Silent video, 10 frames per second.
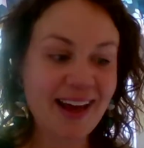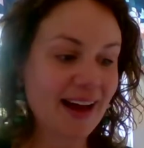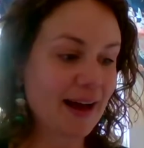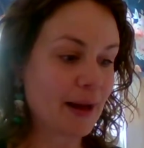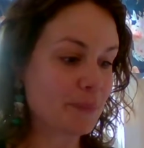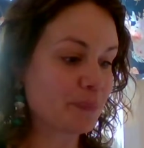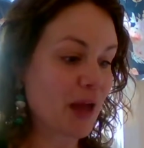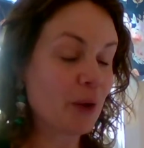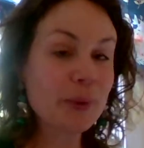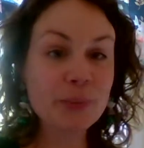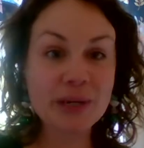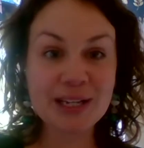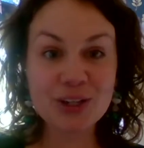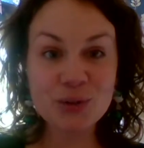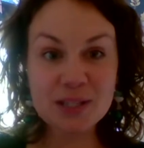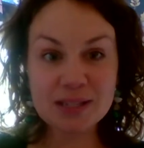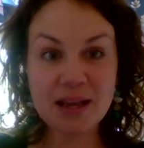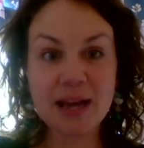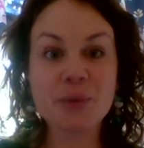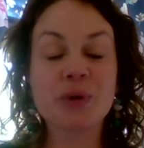Um, I'll be reading you the
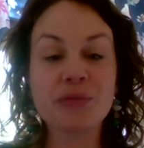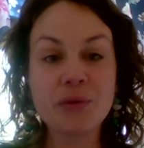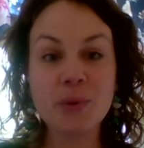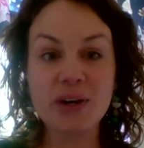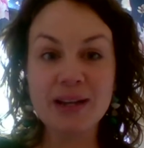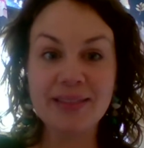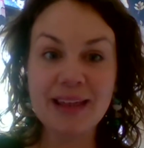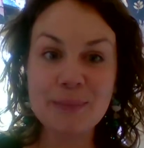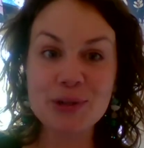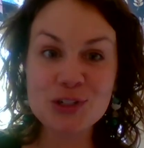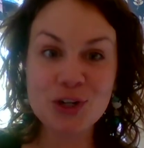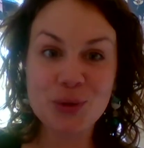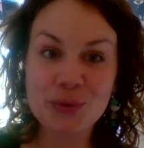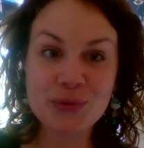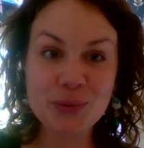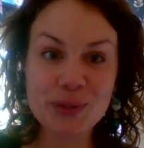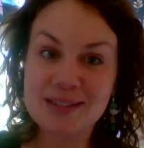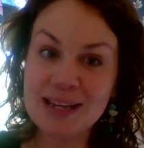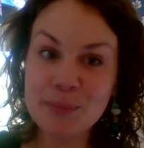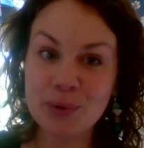slide word for word, and then I'm going to show you a few
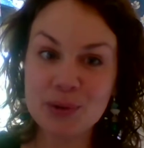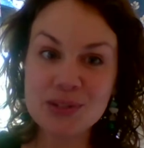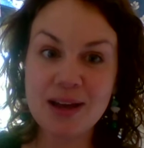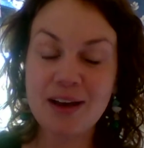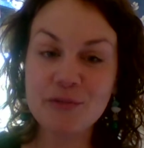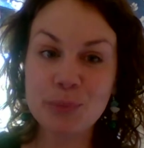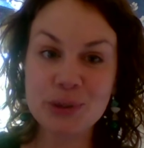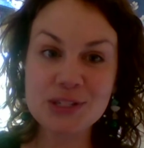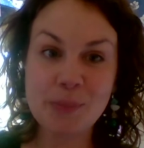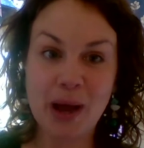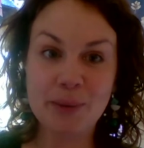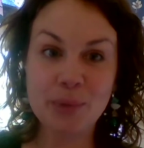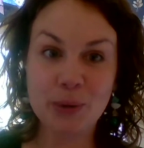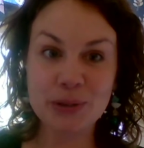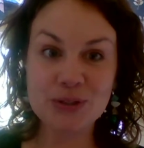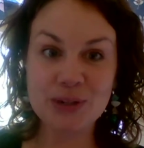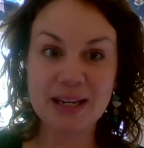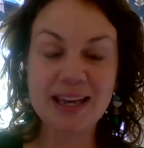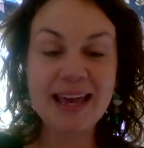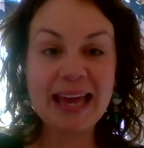examples of book spine poetry.